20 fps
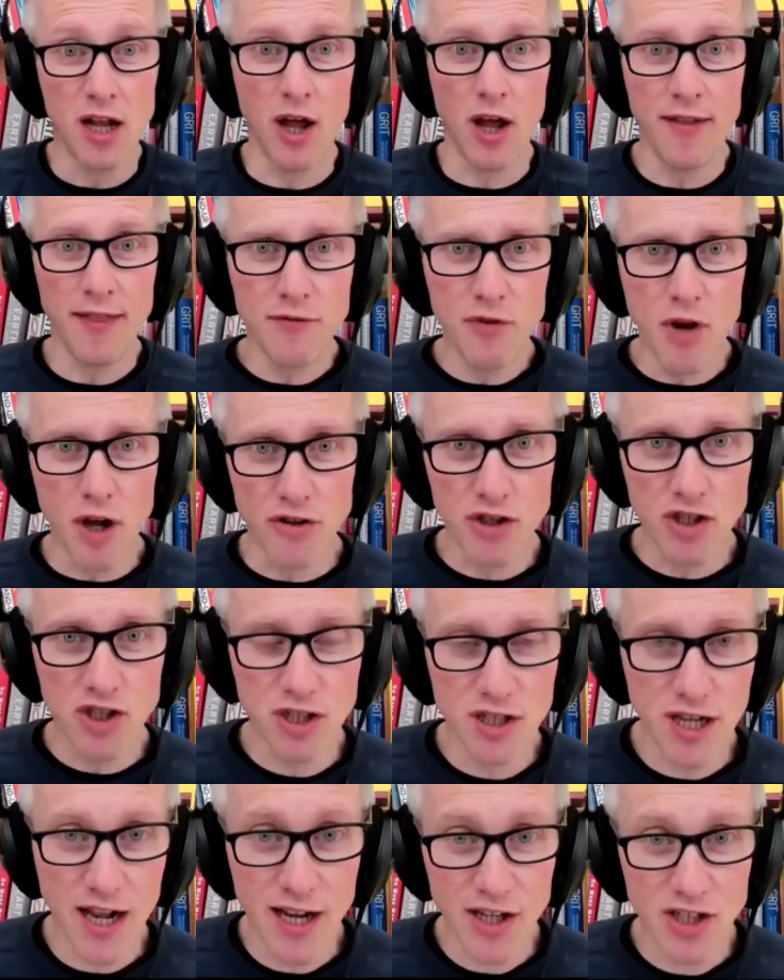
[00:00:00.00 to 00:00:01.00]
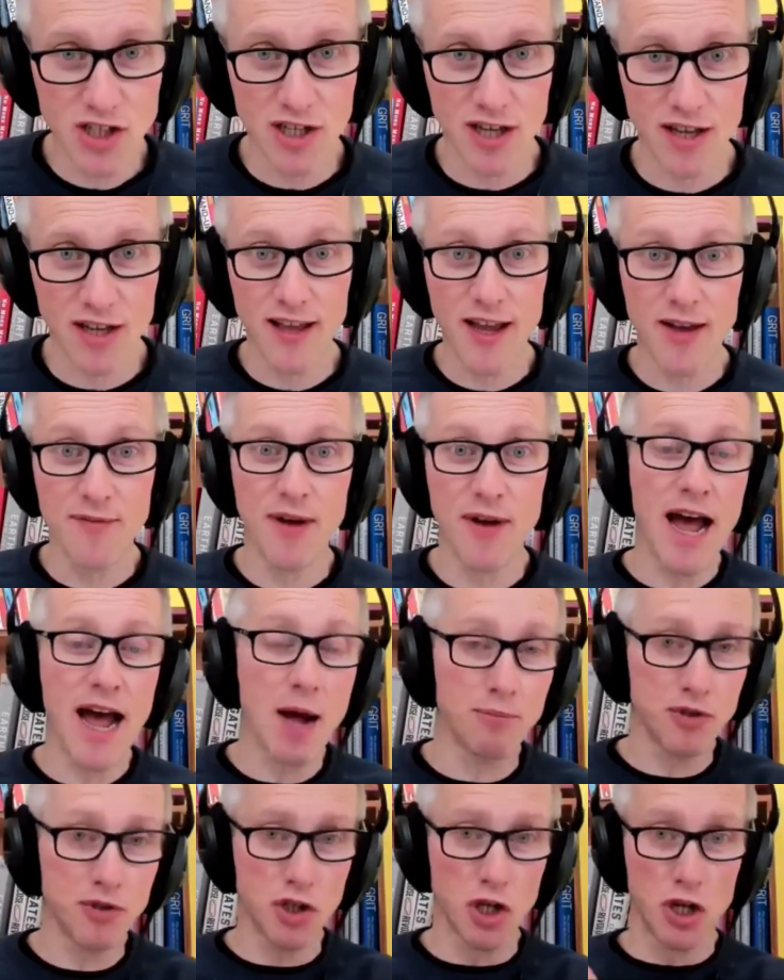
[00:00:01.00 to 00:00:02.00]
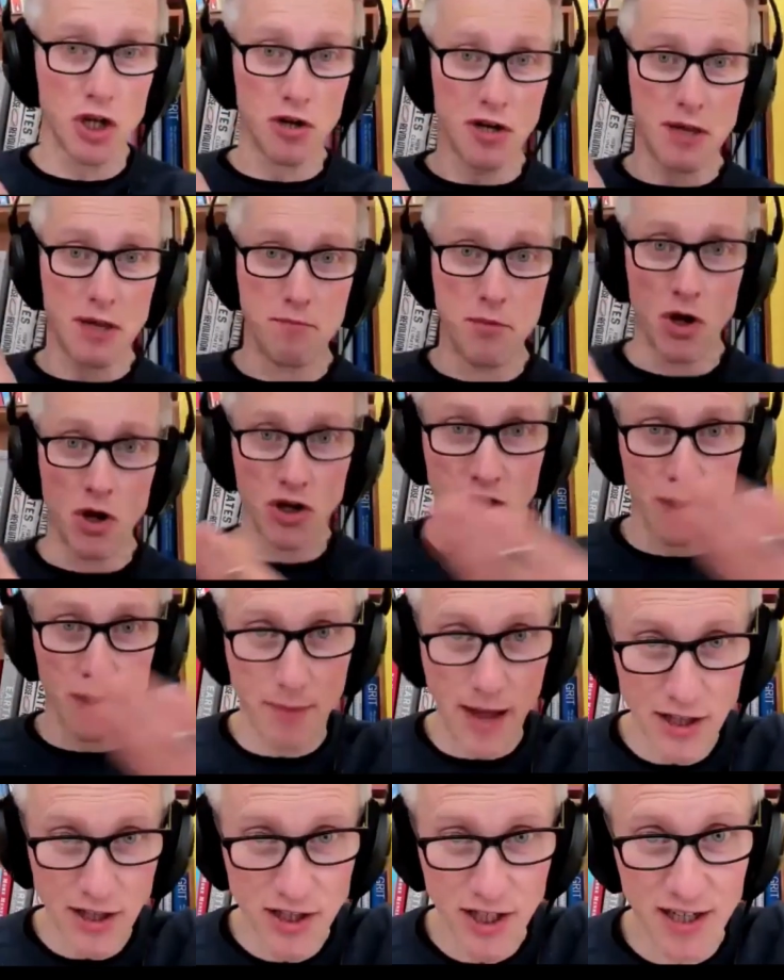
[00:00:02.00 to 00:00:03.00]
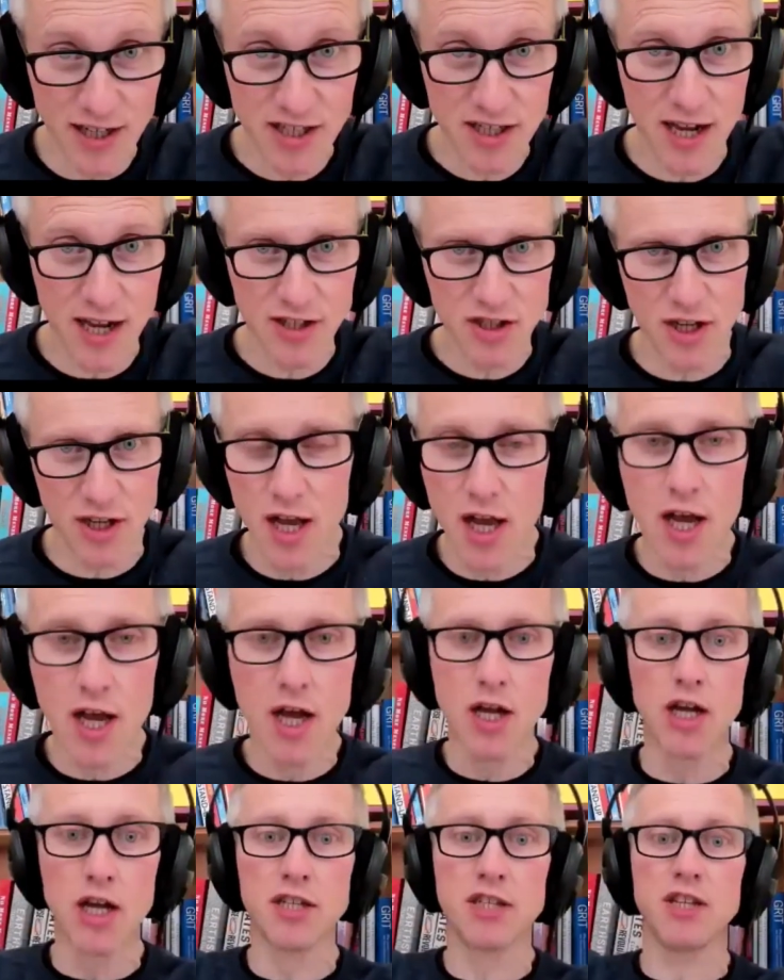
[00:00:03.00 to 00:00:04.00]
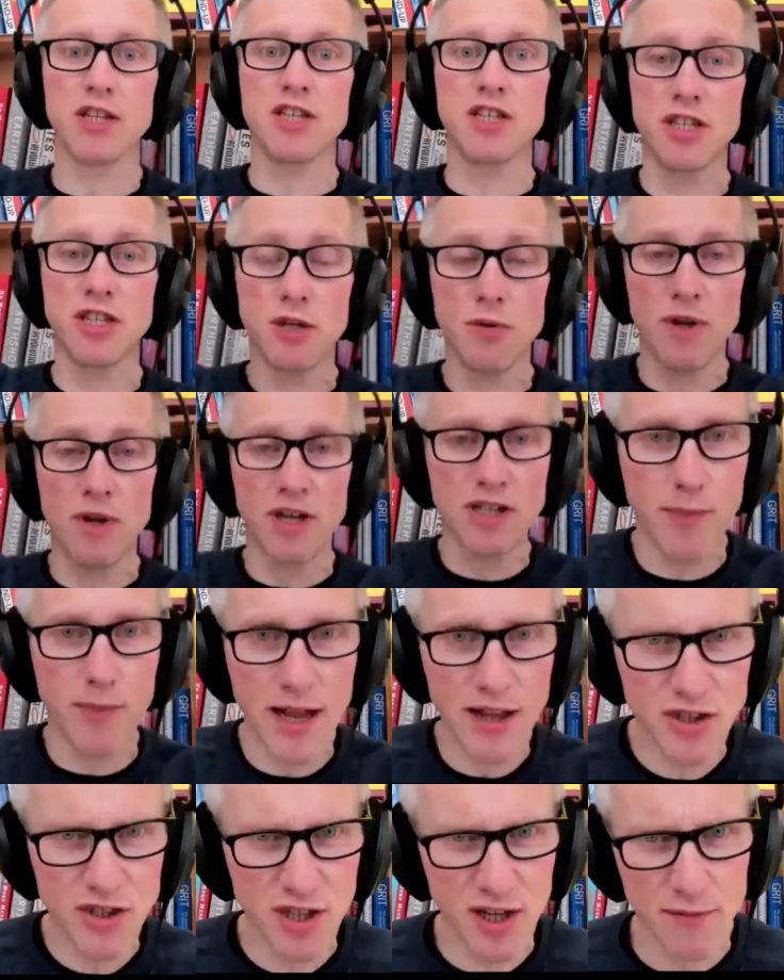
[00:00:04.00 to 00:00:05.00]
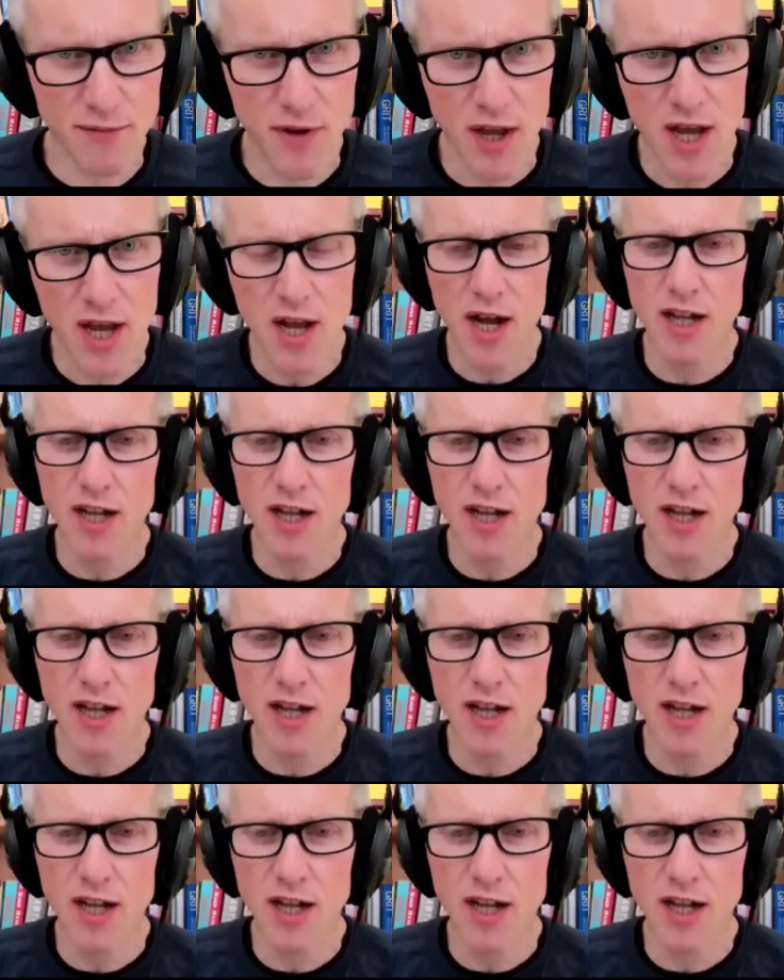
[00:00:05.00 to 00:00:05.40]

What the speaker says: Like, they've not just slashed it, they've absolutely monumentally slashed it because it's too expensive.